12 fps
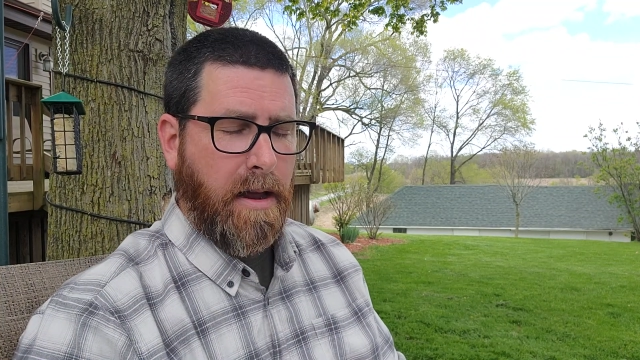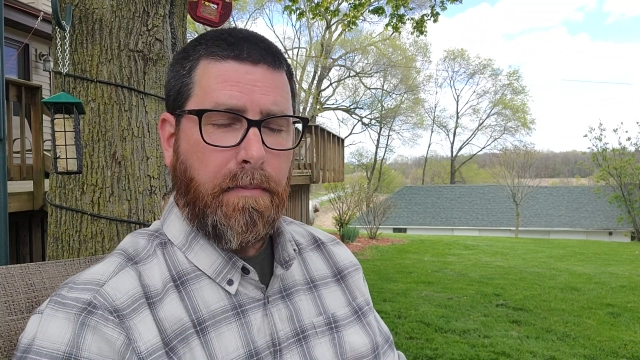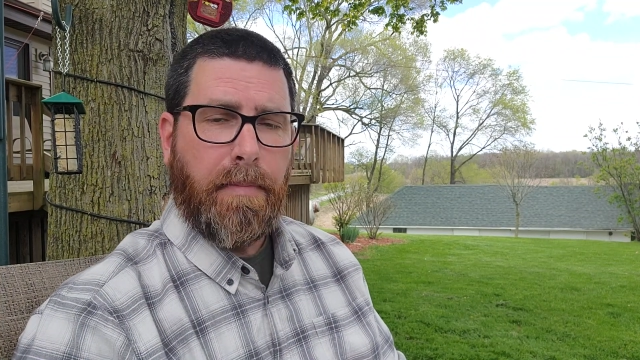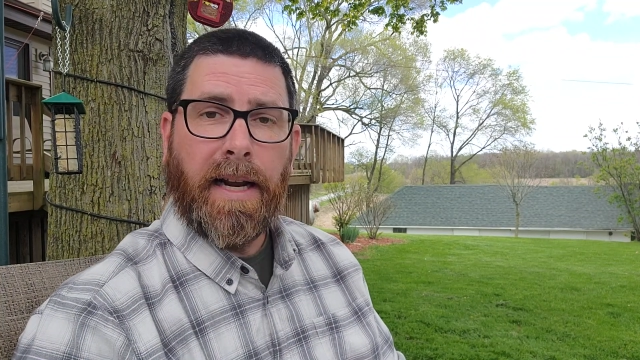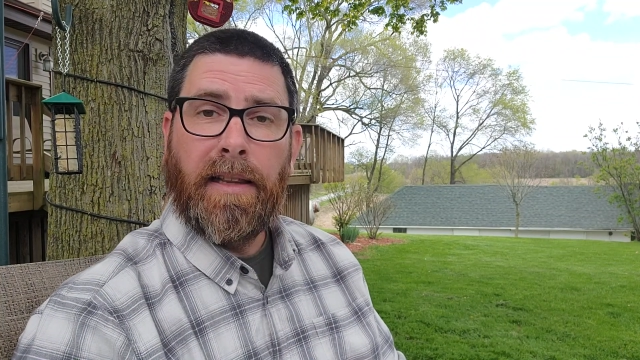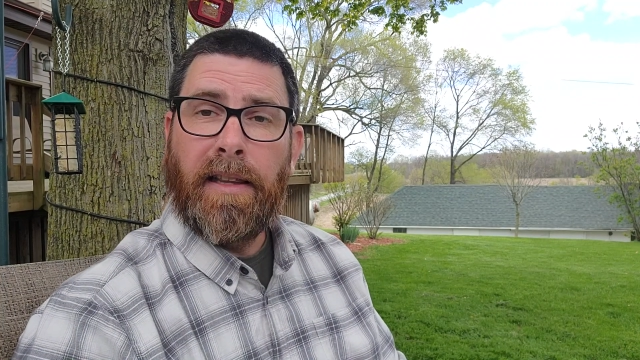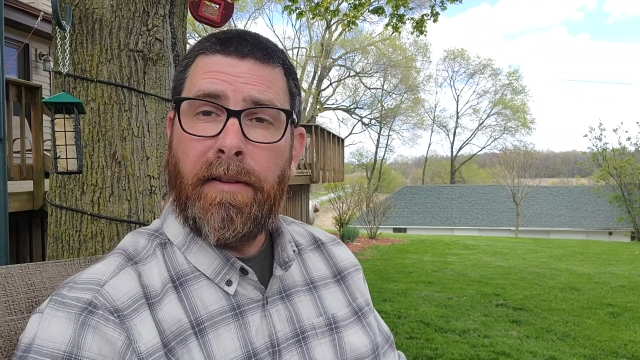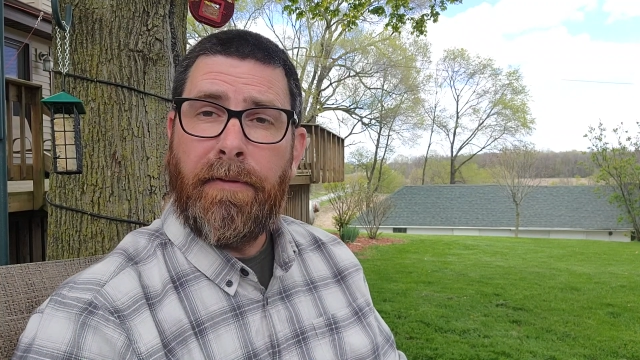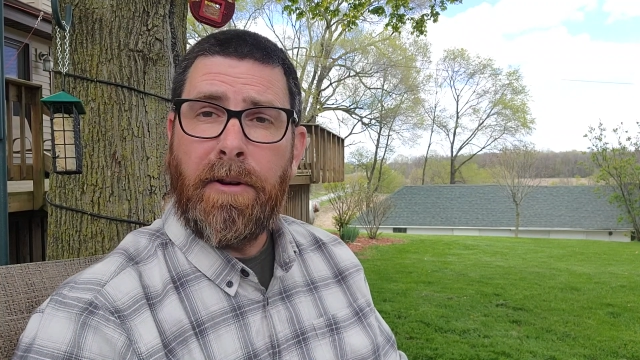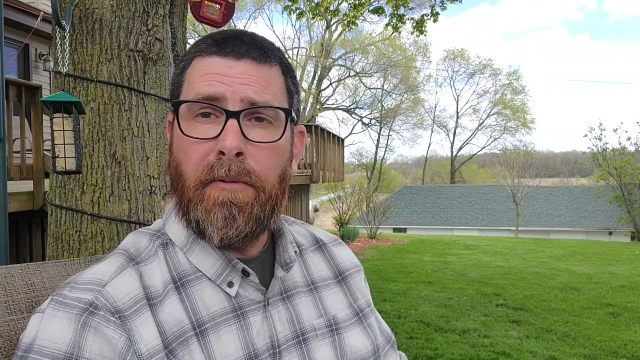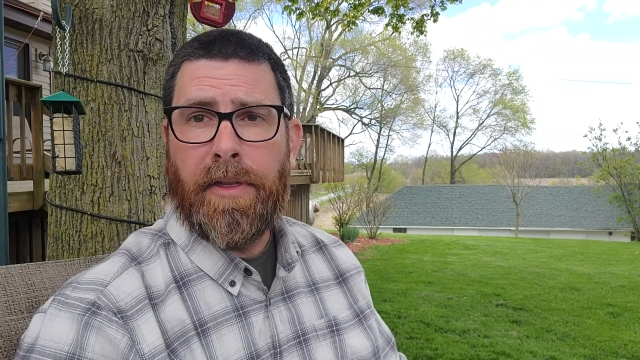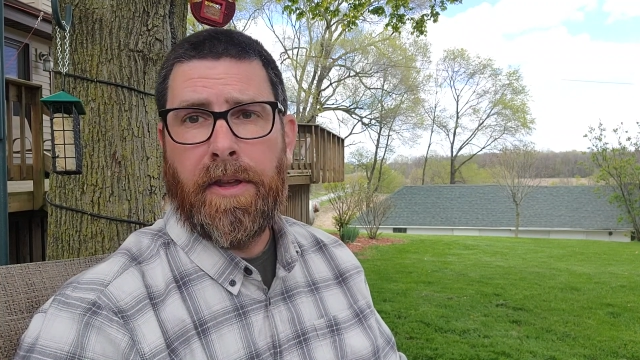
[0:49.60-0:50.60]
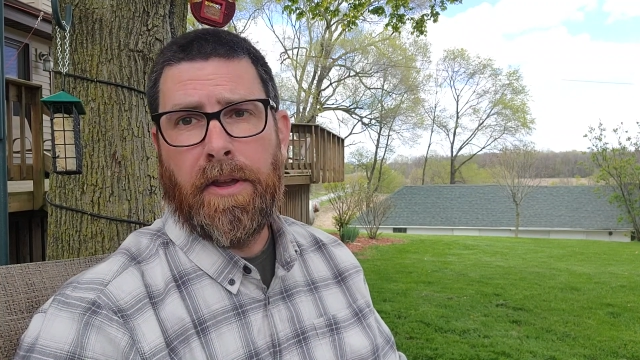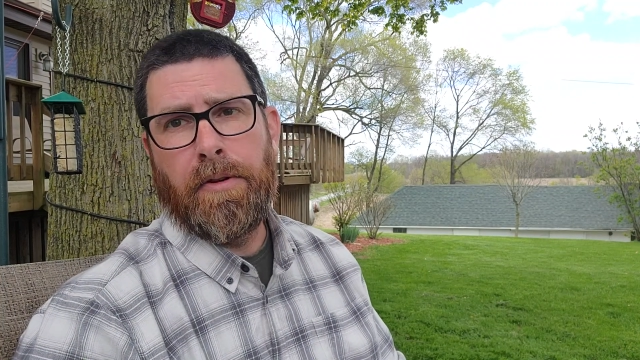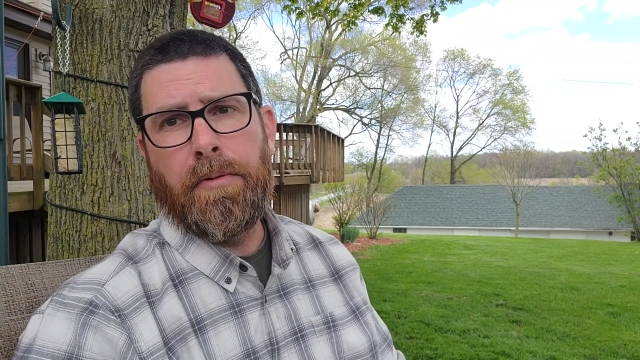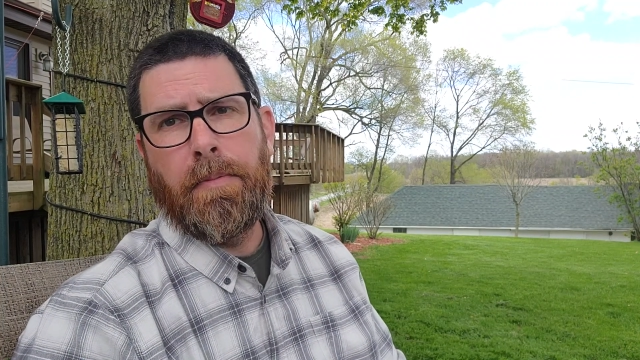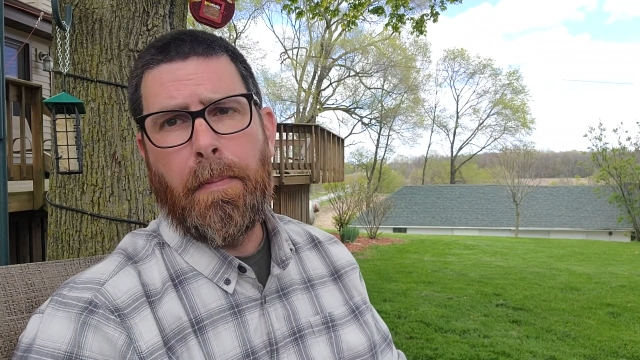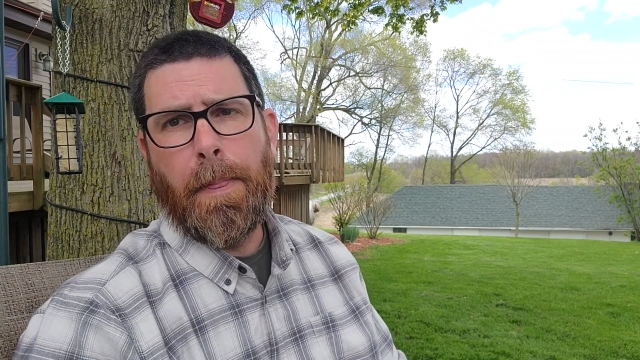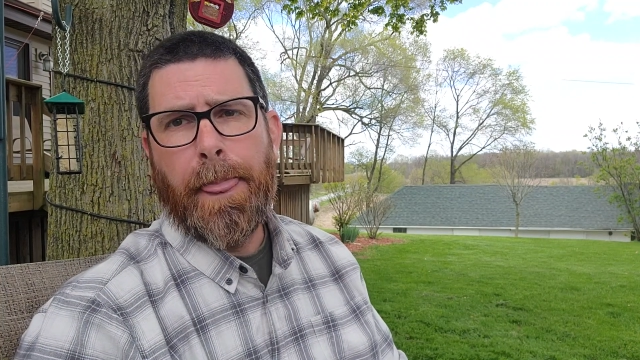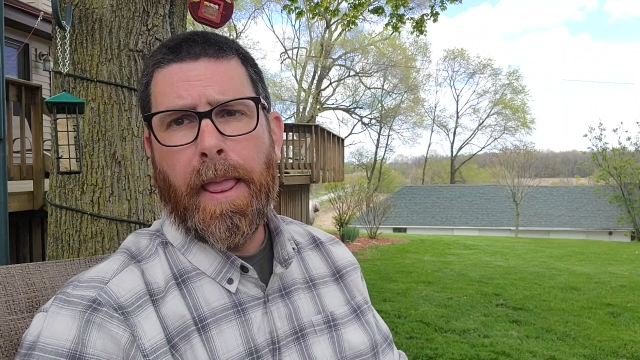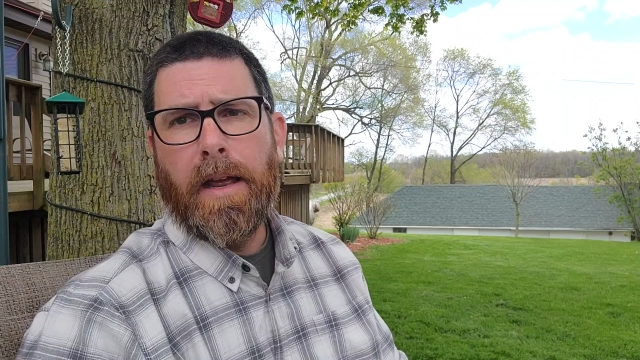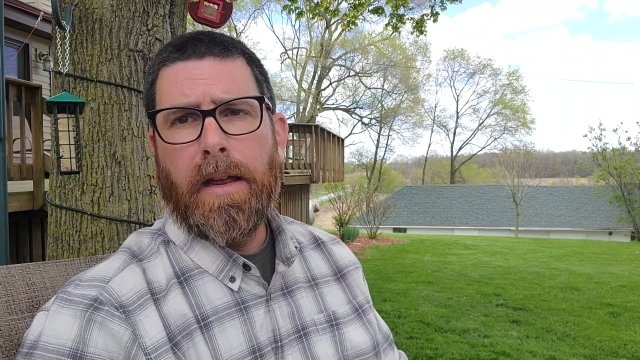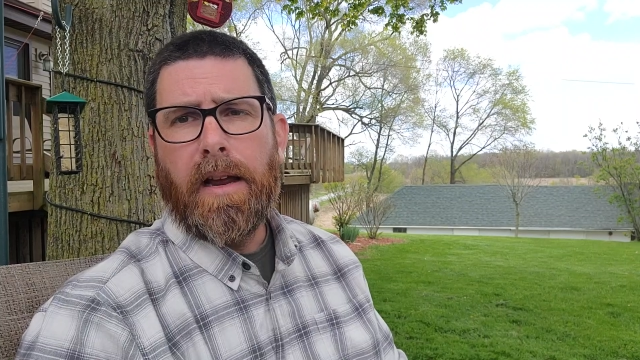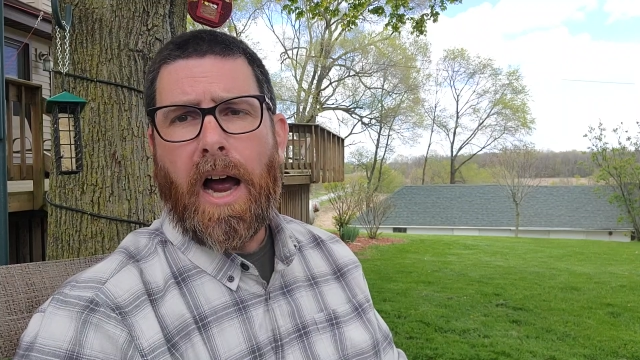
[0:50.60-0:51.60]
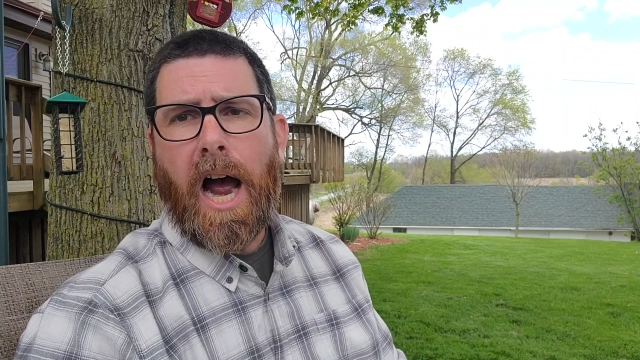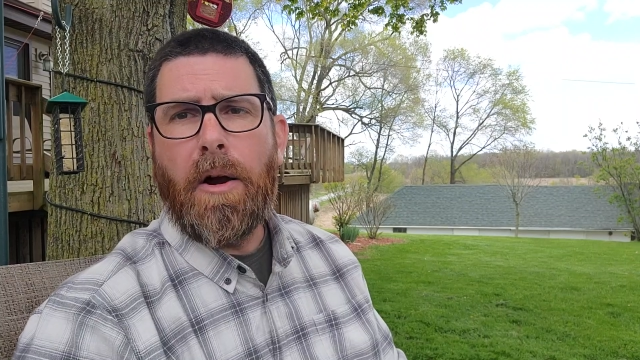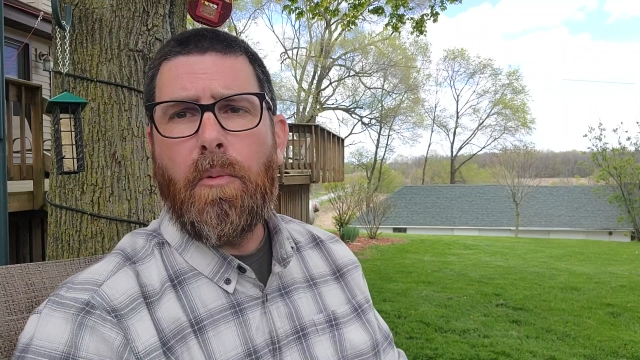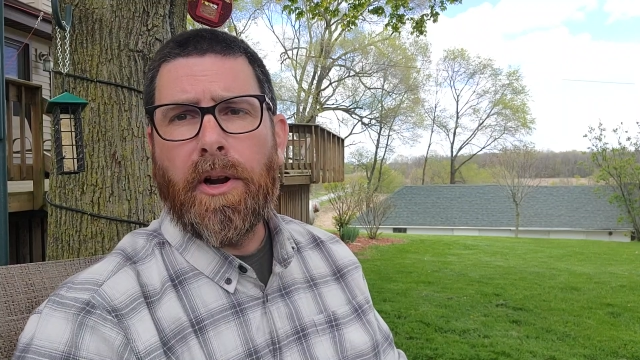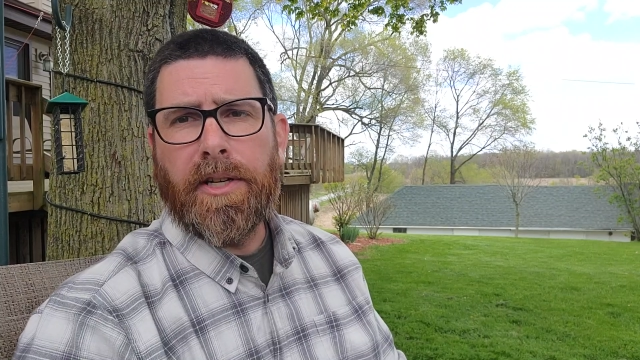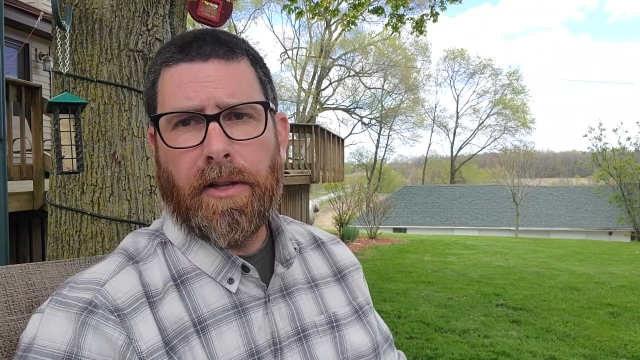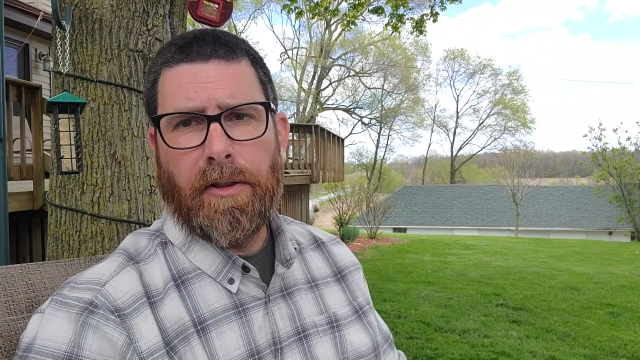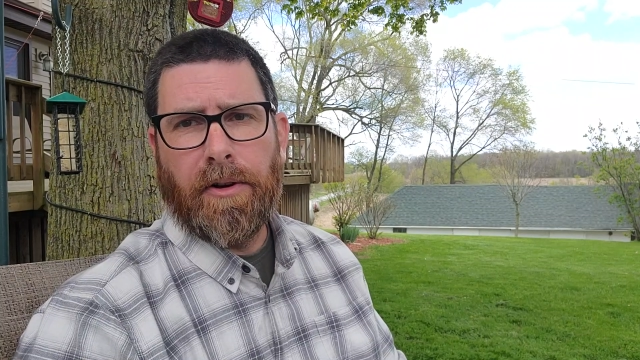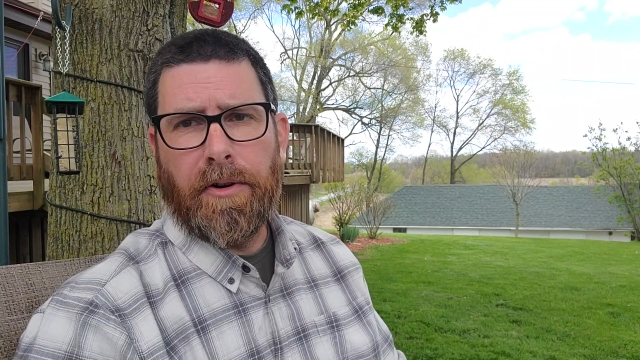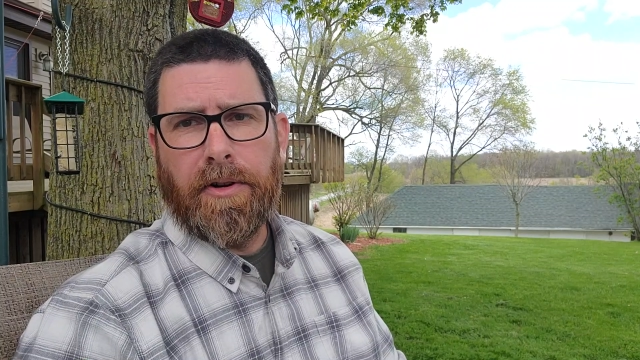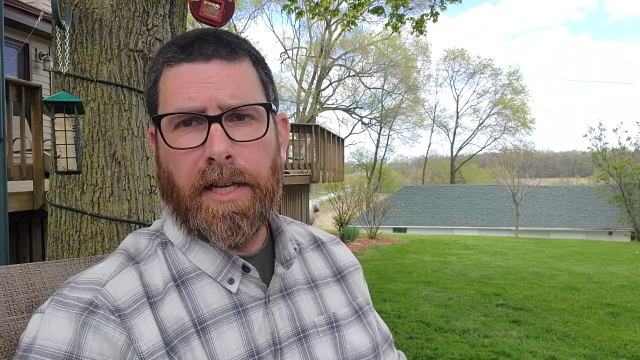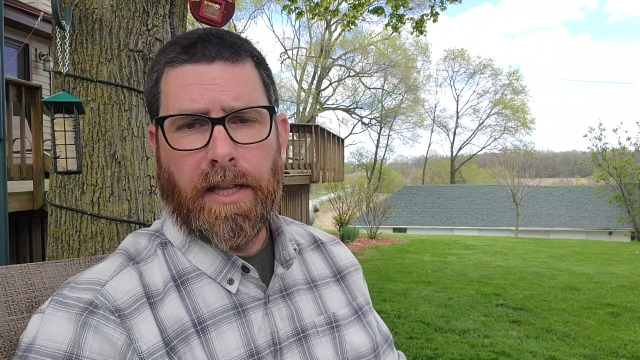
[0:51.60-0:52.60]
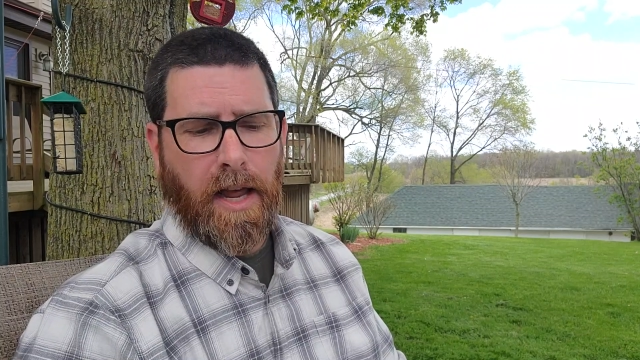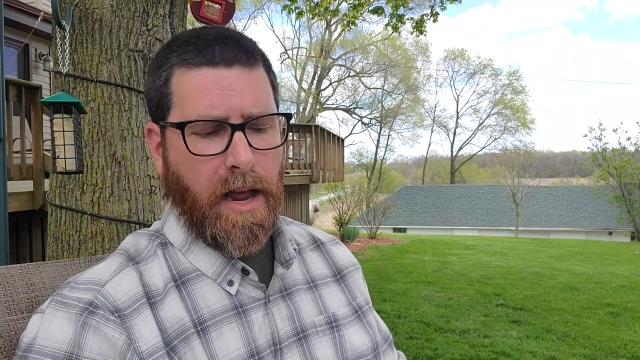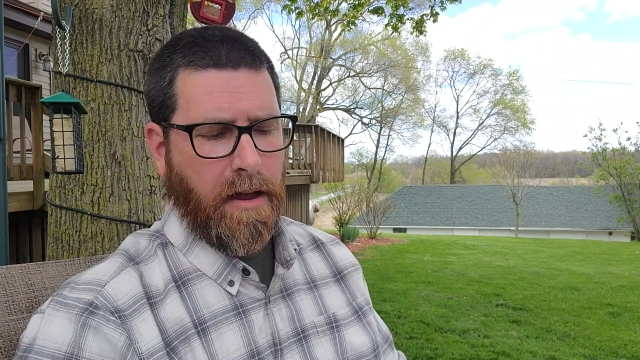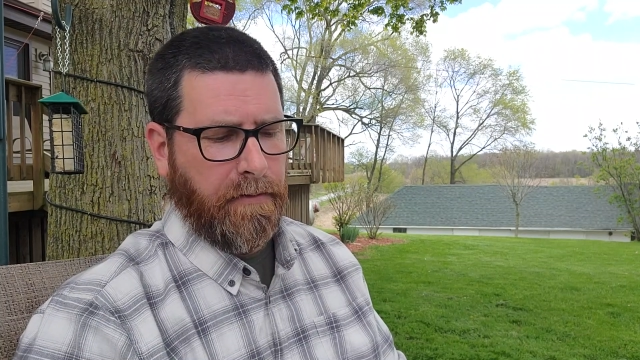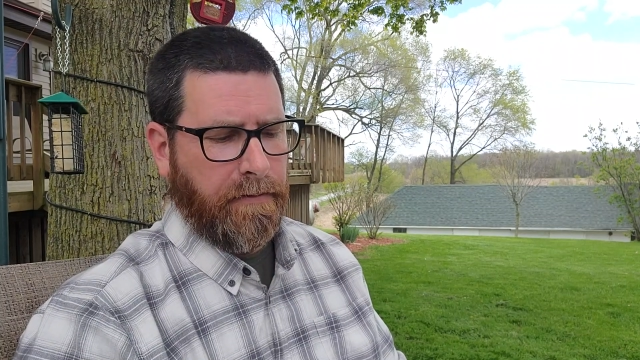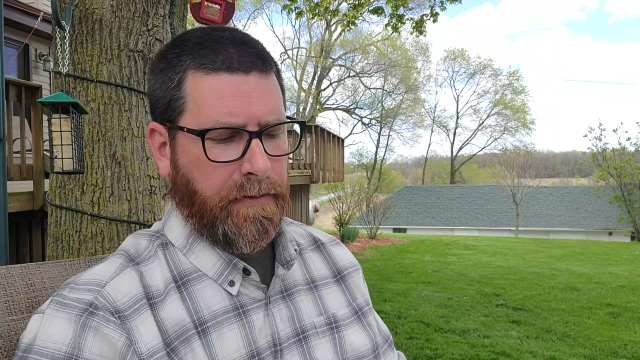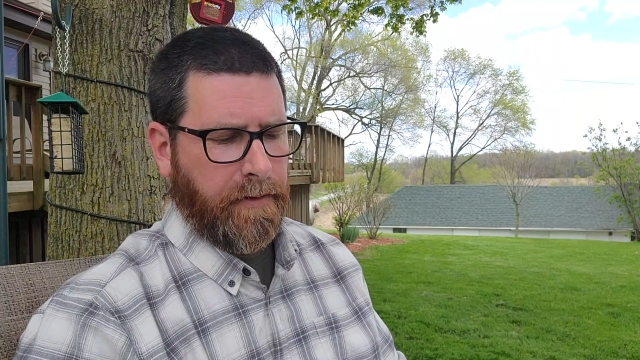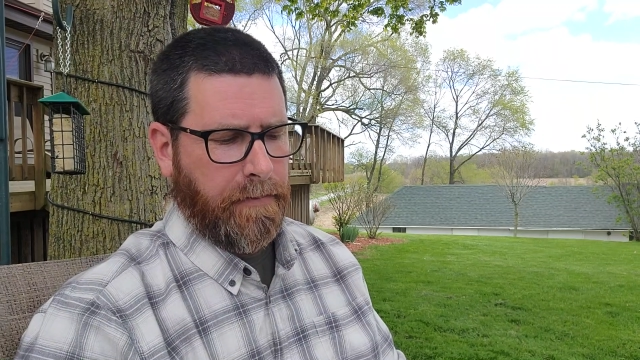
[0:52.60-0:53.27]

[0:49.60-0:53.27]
By living with you, I want to learn to love.